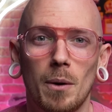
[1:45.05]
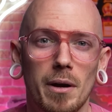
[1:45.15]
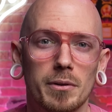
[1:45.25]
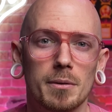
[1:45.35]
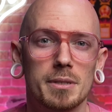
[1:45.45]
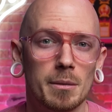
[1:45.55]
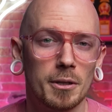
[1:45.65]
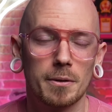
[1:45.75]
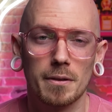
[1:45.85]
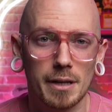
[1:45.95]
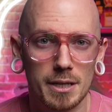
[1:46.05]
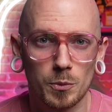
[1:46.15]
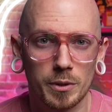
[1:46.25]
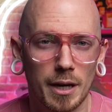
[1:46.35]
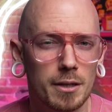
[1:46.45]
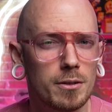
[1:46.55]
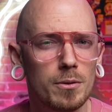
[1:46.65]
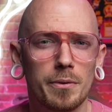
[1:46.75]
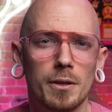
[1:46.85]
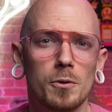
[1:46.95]
However, similar to the last one, I
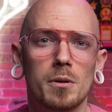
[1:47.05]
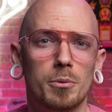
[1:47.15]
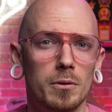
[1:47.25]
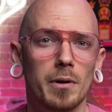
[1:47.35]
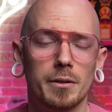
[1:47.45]
do think you could improve